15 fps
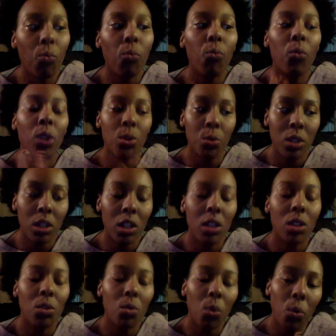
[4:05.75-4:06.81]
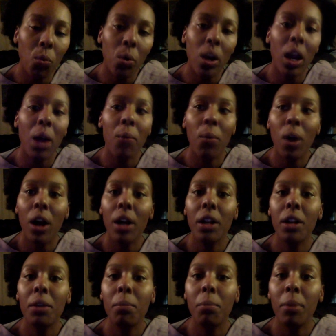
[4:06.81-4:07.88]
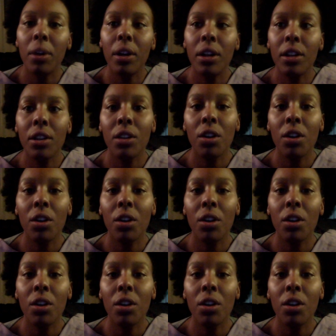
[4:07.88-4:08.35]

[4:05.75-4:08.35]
which was what I wanted, but